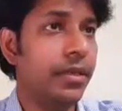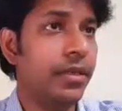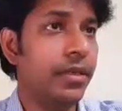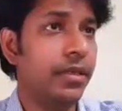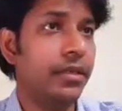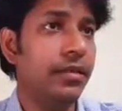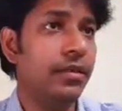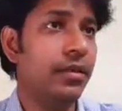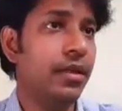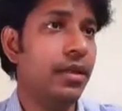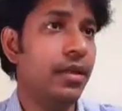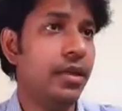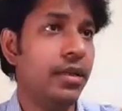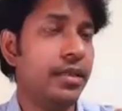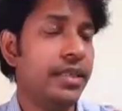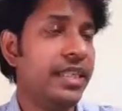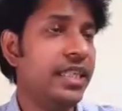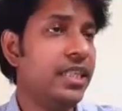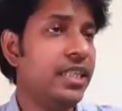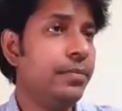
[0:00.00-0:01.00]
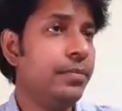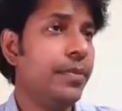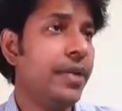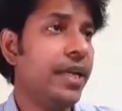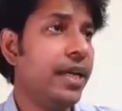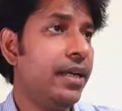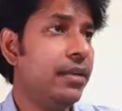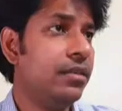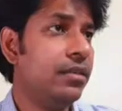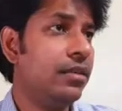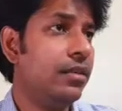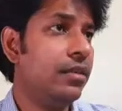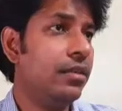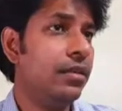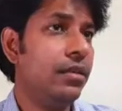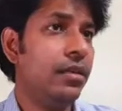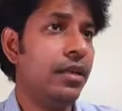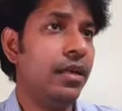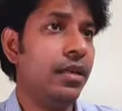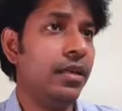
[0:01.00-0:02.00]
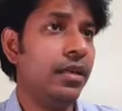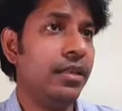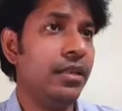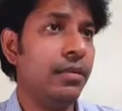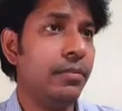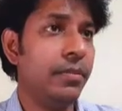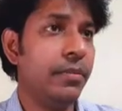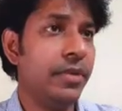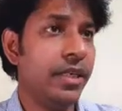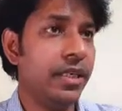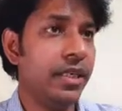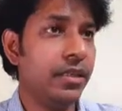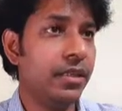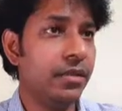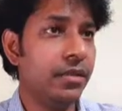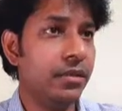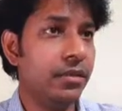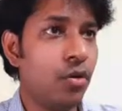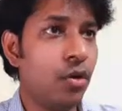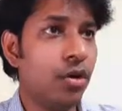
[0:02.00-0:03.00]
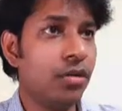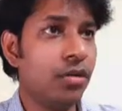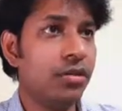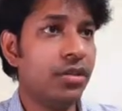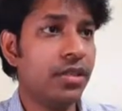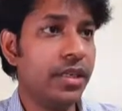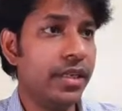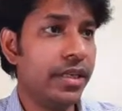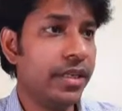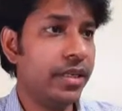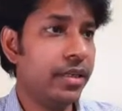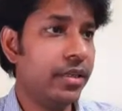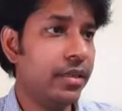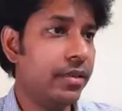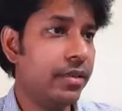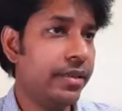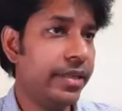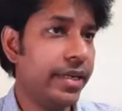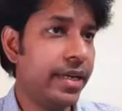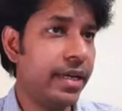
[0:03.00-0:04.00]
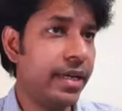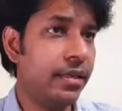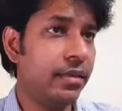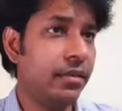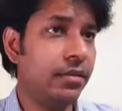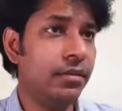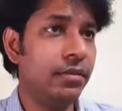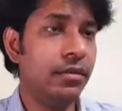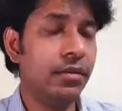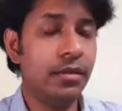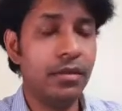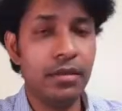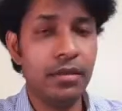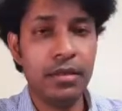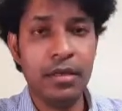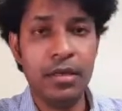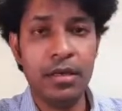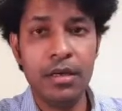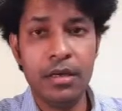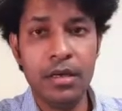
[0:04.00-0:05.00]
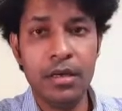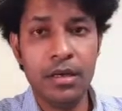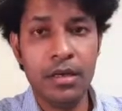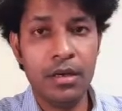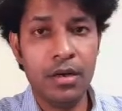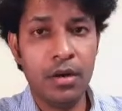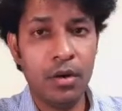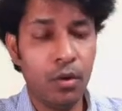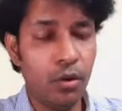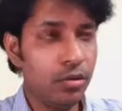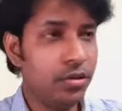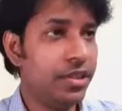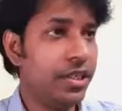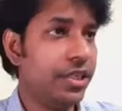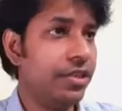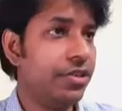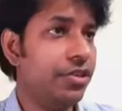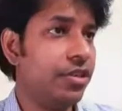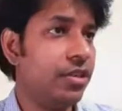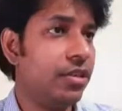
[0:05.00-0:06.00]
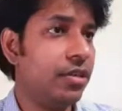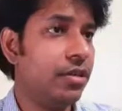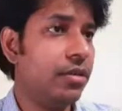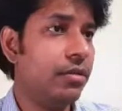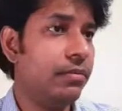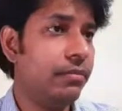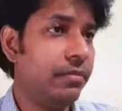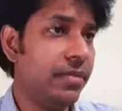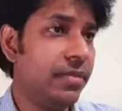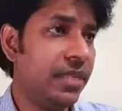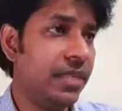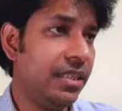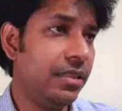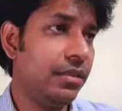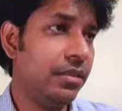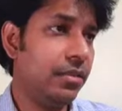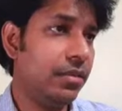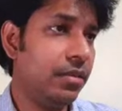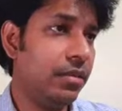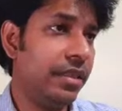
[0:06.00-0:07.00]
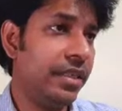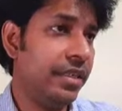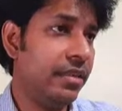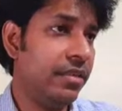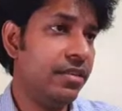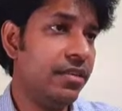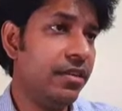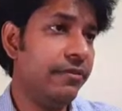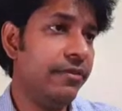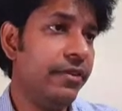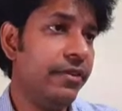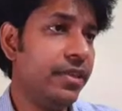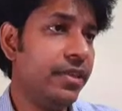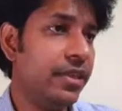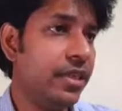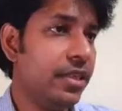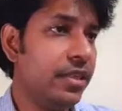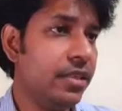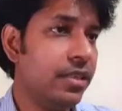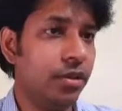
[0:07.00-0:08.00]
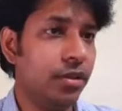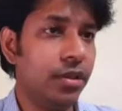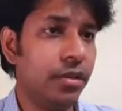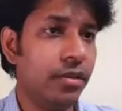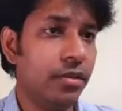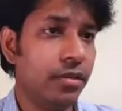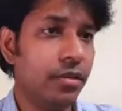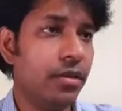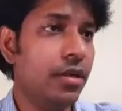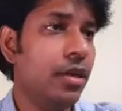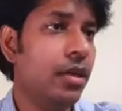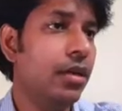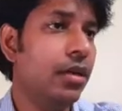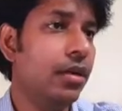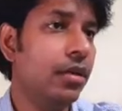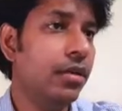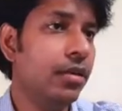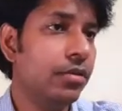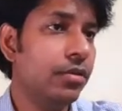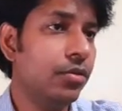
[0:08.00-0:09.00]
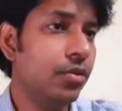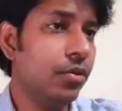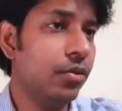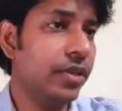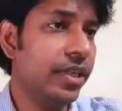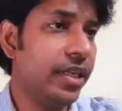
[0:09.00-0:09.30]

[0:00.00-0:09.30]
These plans are a little bit costlier than Hostinger, but their services are very good. So you